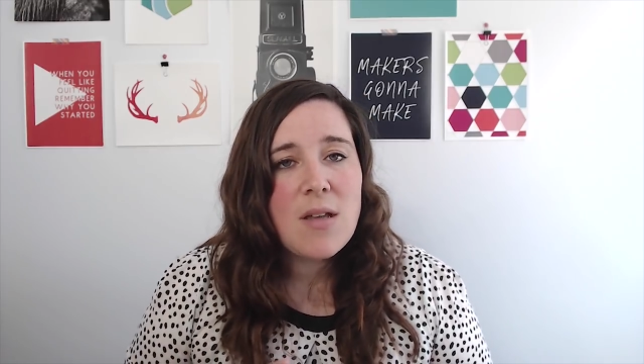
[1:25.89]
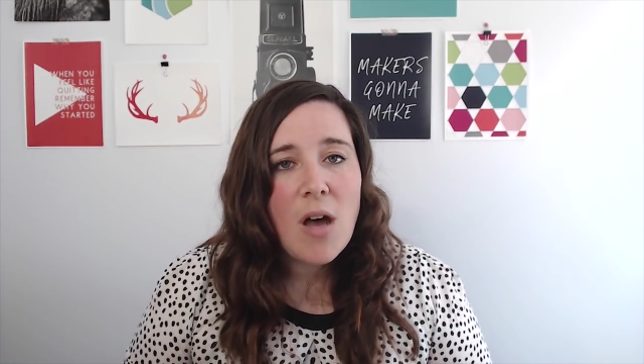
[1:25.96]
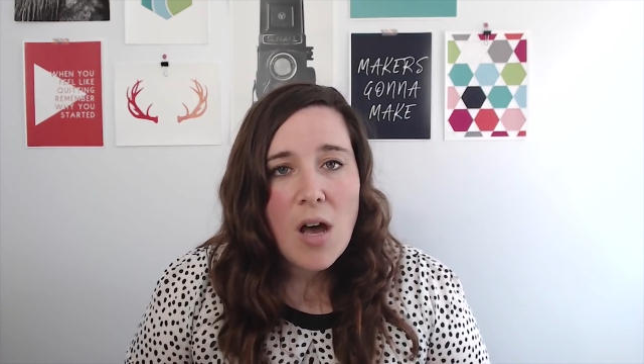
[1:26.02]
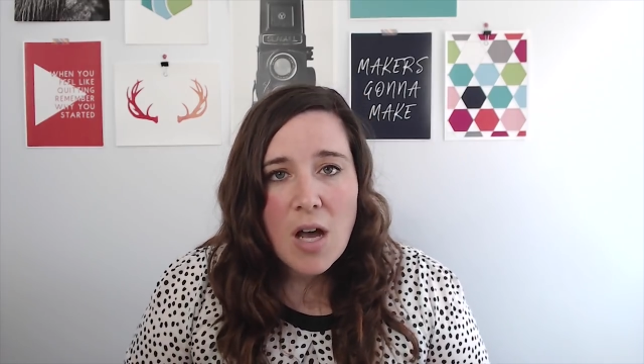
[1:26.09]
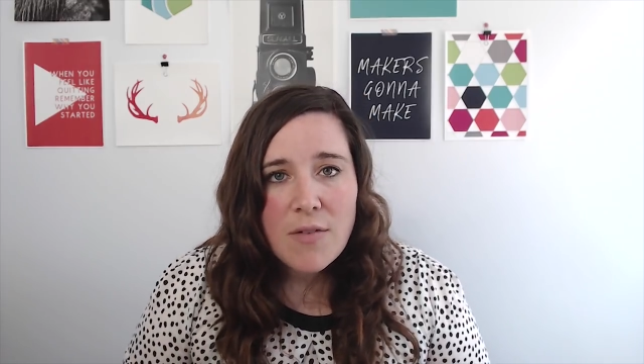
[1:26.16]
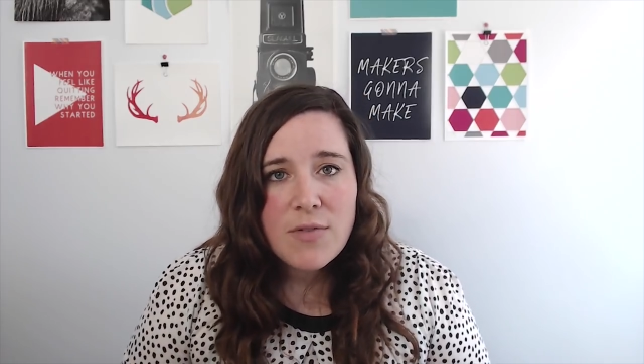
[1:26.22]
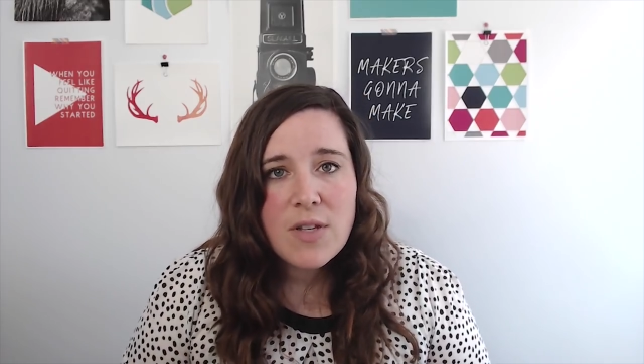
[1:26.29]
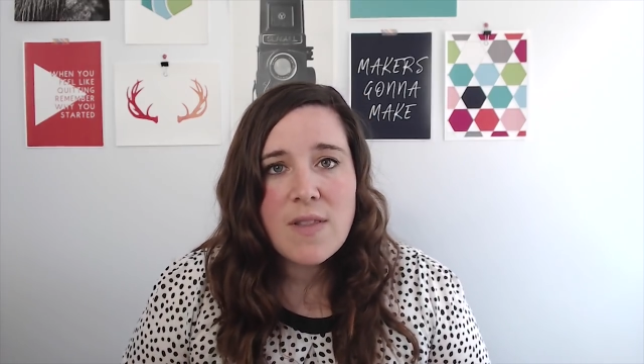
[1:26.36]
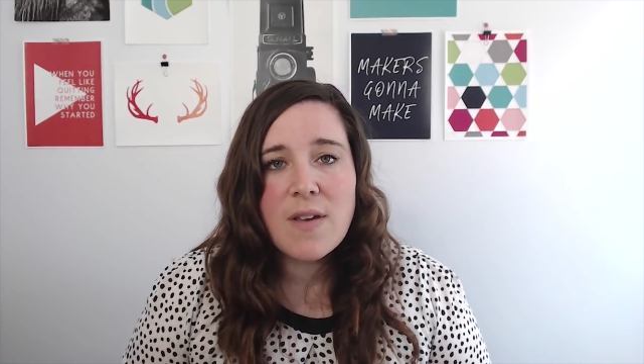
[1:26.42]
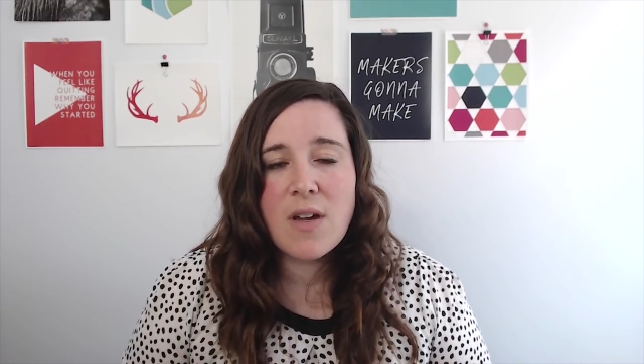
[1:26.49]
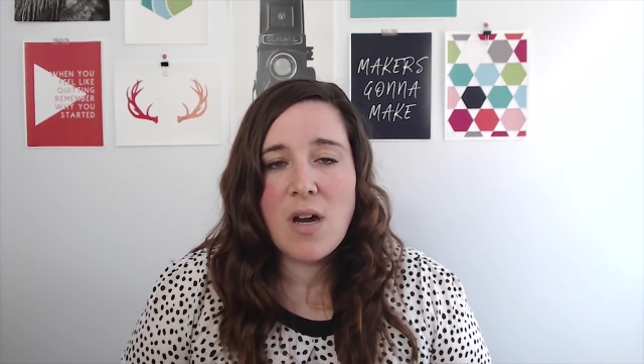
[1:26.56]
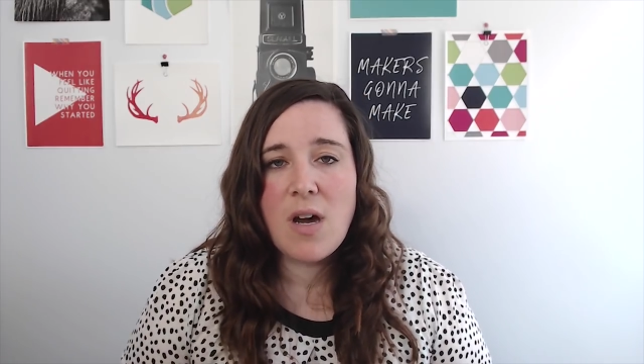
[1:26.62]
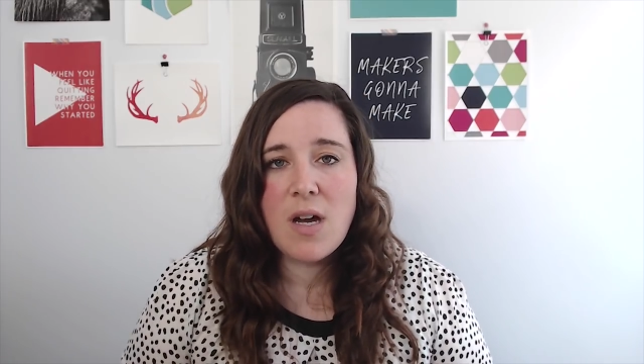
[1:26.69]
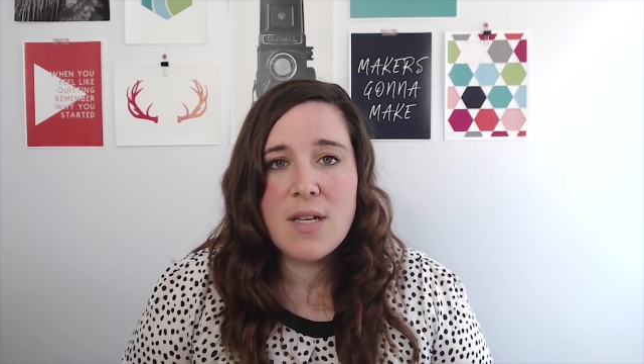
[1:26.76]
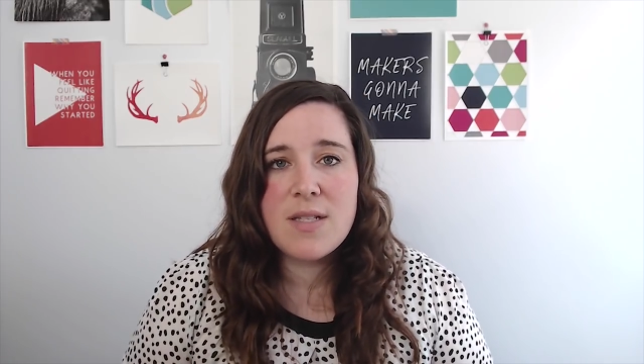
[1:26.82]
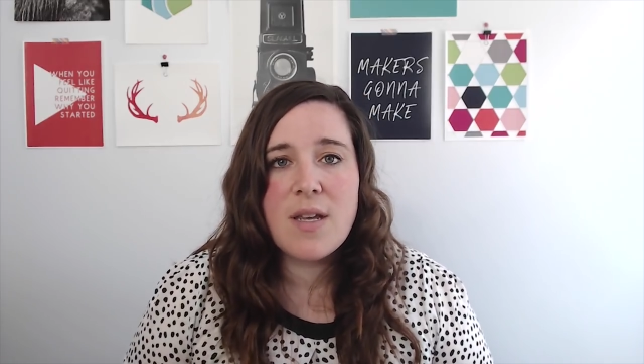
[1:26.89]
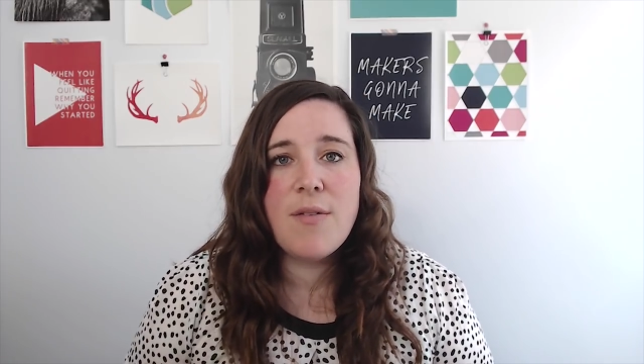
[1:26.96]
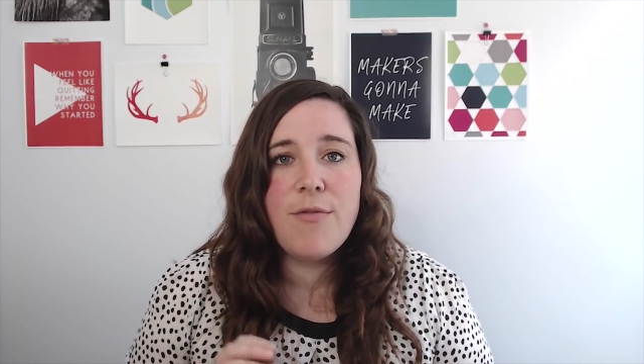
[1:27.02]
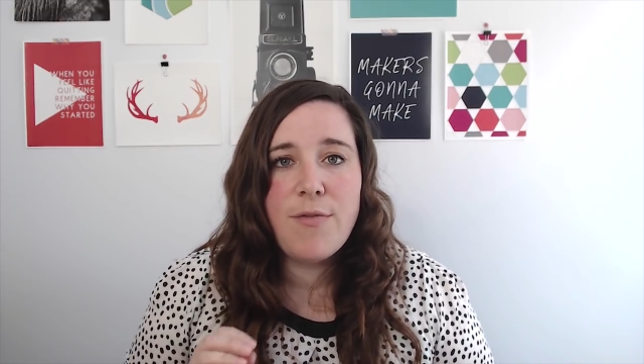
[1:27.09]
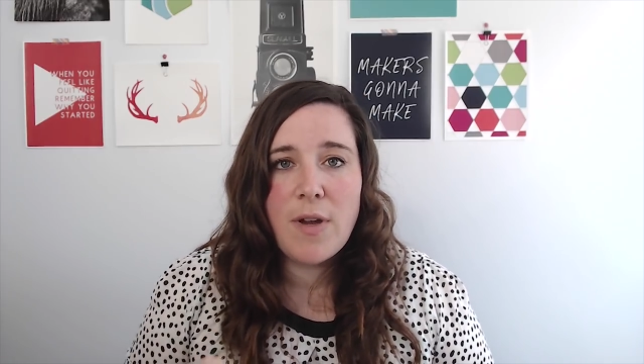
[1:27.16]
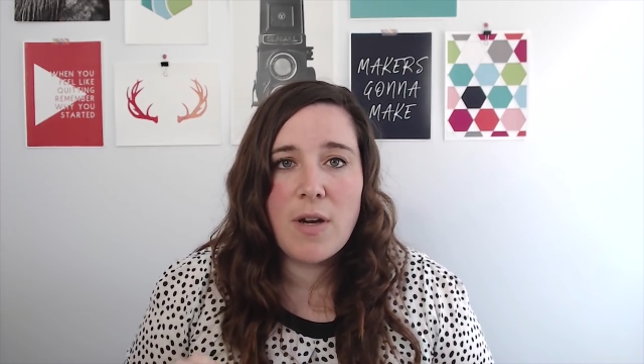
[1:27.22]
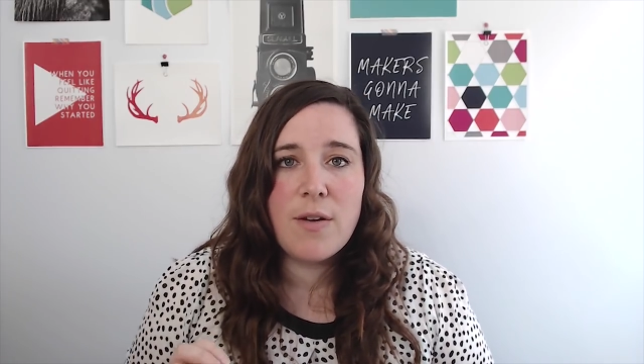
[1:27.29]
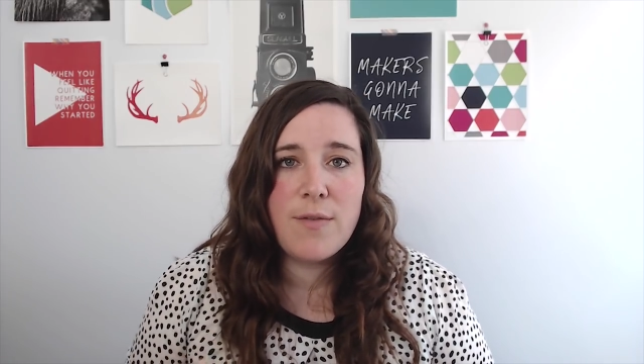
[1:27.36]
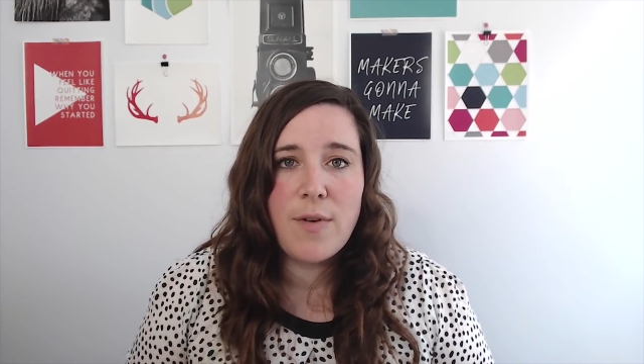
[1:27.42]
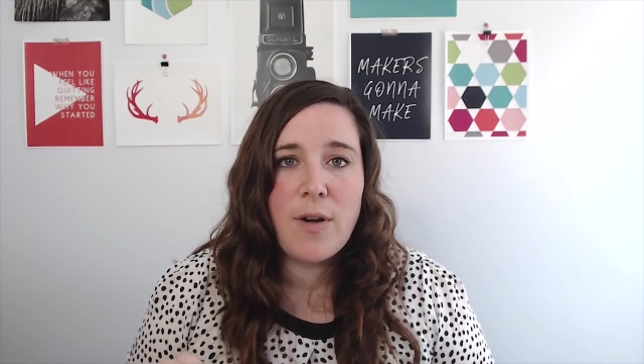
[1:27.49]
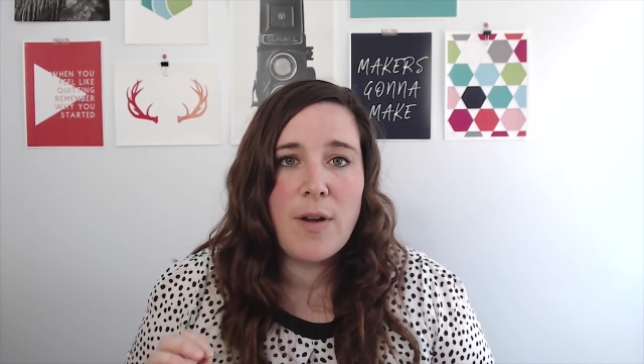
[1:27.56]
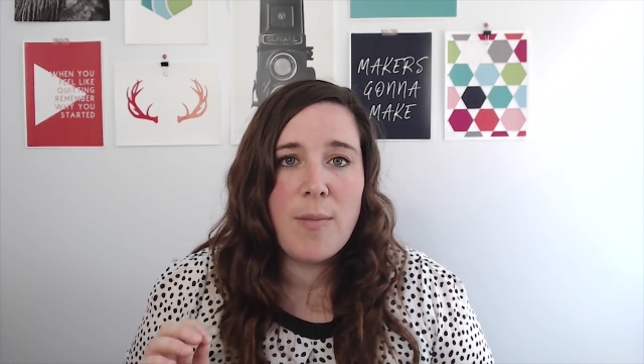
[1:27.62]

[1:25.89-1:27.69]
often the cause of very